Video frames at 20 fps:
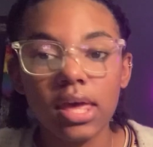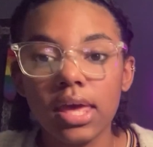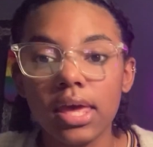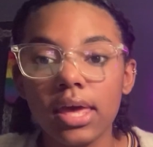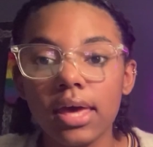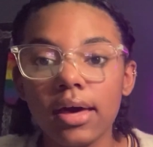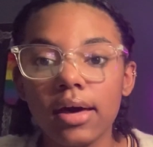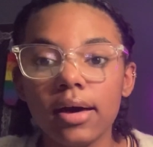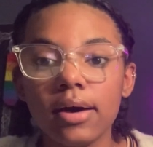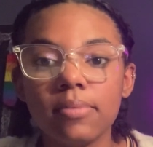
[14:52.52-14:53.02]

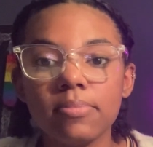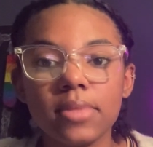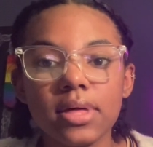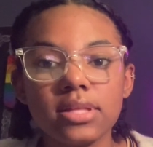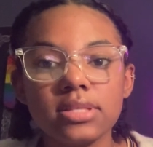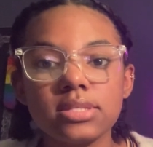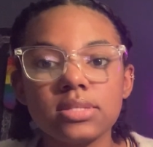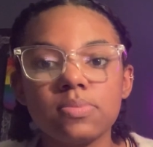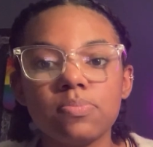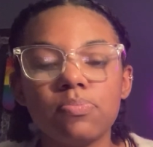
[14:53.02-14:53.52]

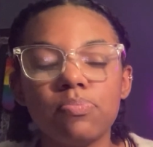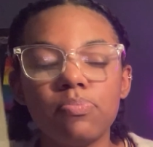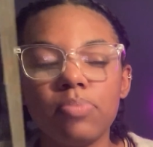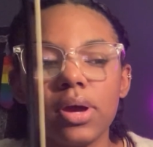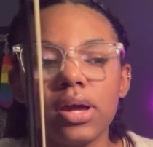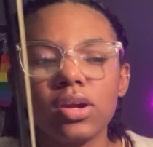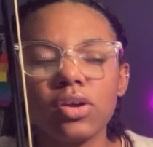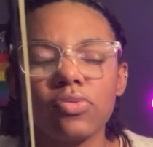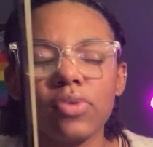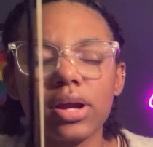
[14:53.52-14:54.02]
That's
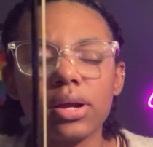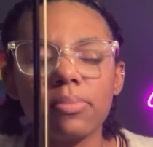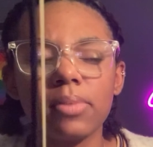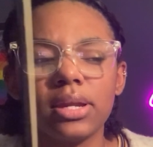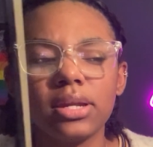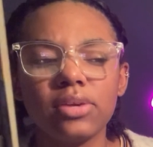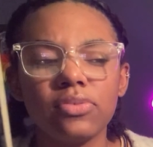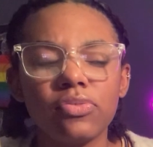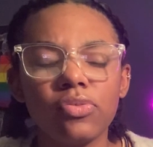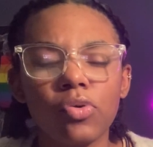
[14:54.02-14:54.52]
better
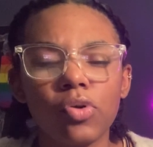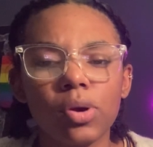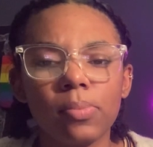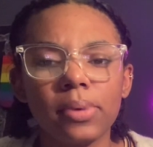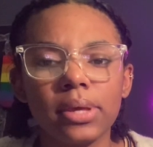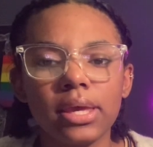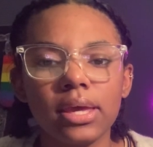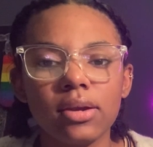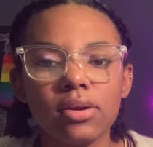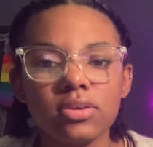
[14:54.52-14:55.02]
recommended for
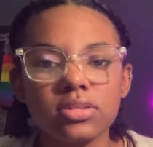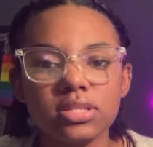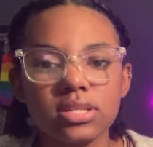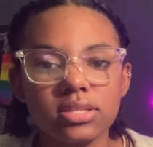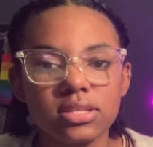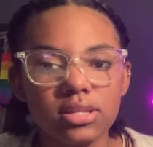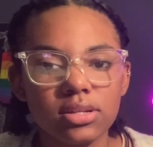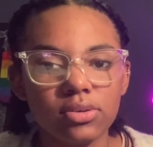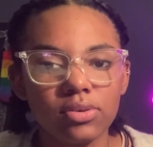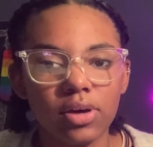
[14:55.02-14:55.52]
beginners
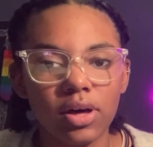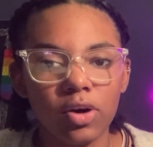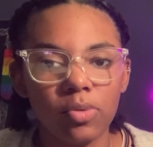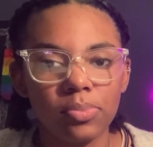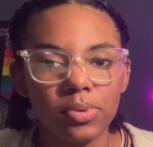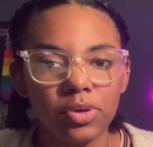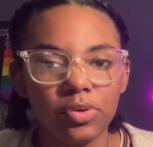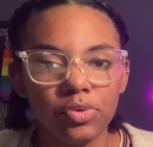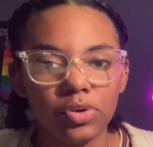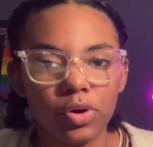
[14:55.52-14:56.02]
because it'll help
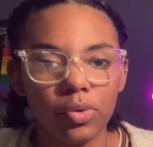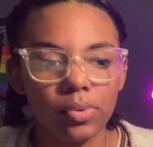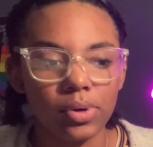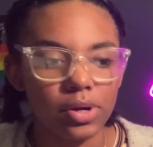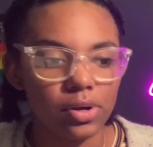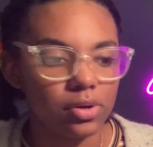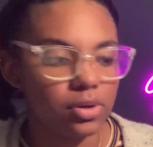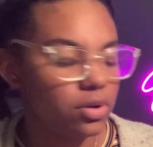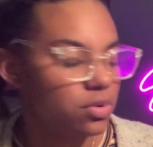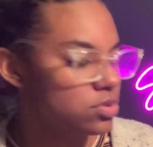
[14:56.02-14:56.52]
you know where
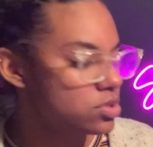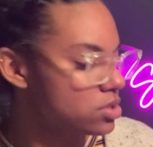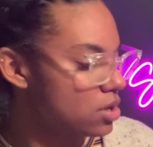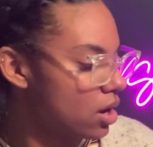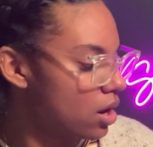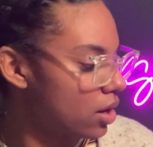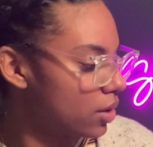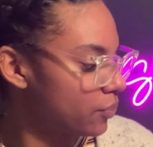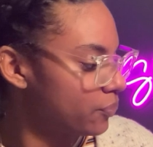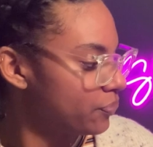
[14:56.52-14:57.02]
your notes
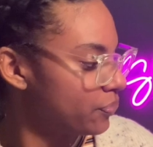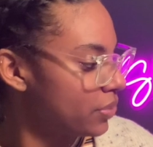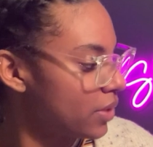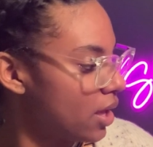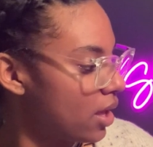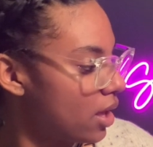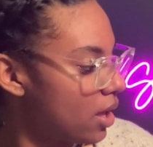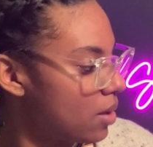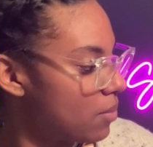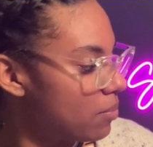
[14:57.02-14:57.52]
are.
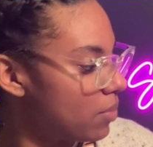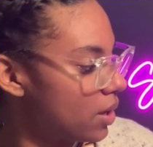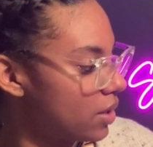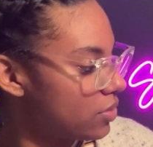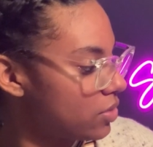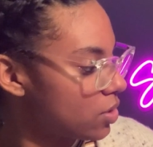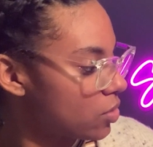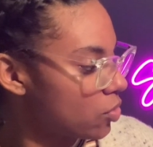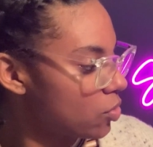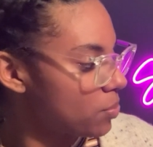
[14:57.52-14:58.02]
But
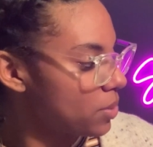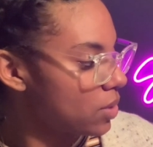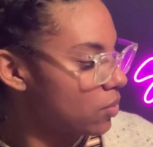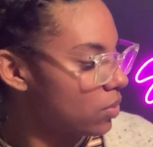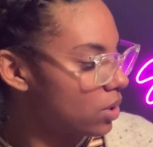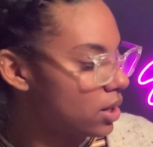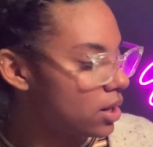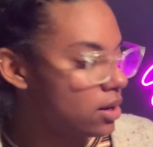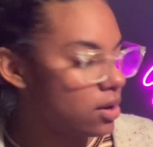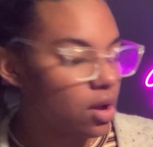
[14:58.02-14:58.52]
there will be
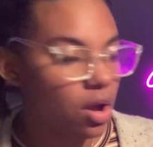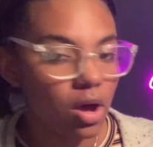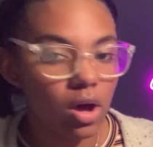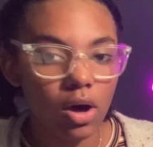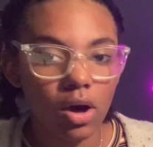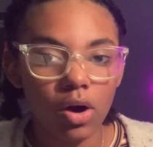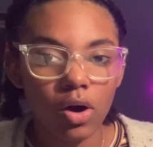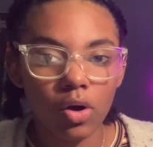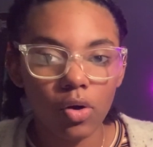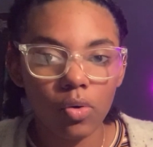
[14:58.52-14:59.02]
one
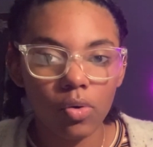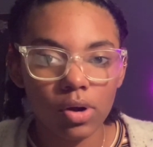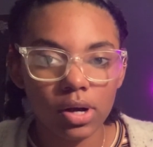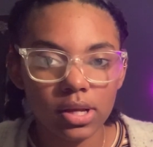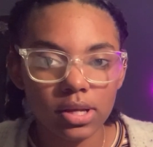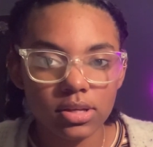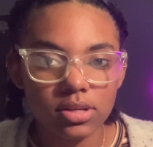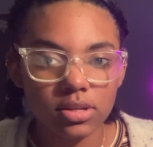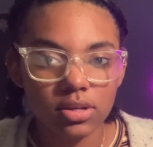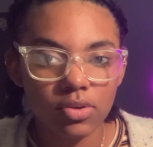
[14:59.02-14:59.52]

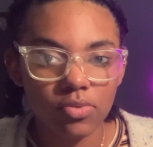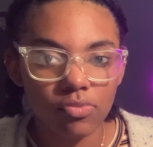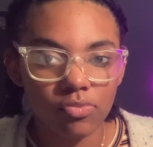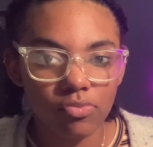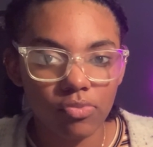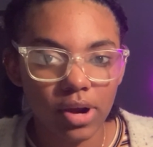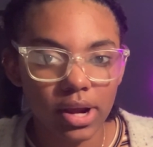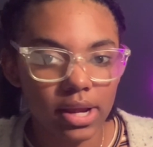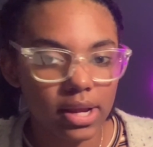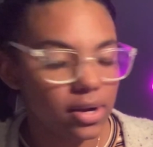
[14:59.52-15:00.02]
according
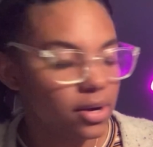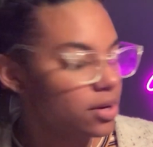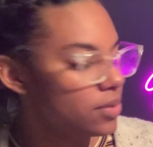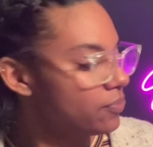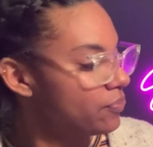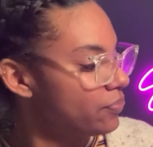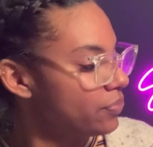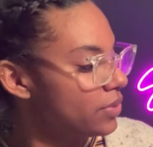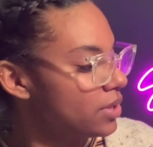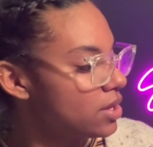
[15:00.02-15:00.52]
right
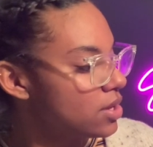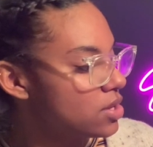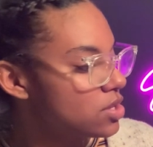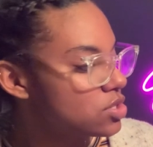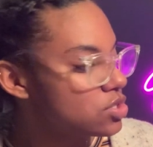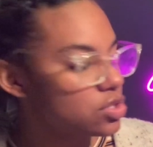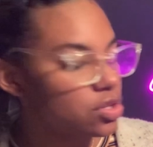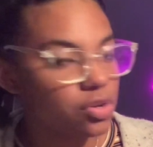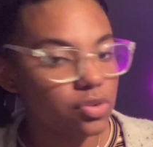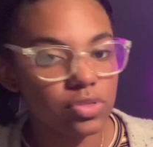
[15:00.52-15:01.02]
here.
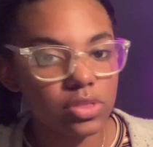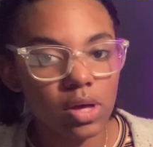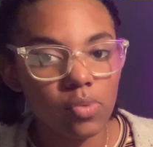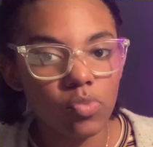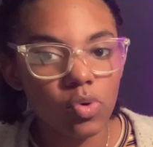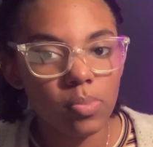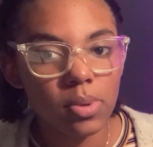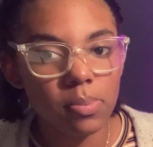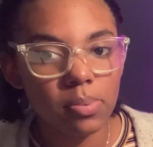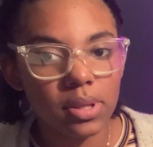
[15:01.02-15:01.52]
So your thumb
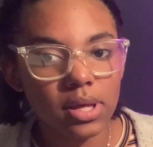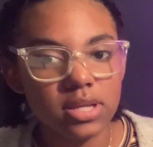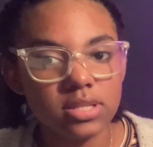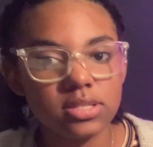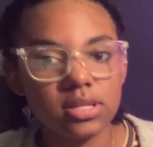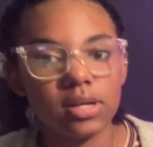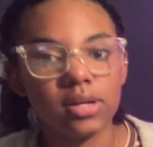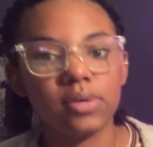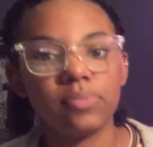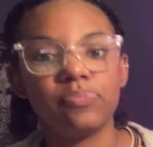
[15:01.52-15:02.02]
will be placed
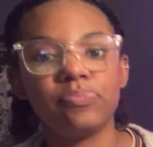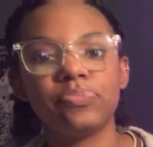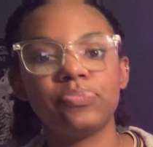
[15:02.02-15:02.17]
here.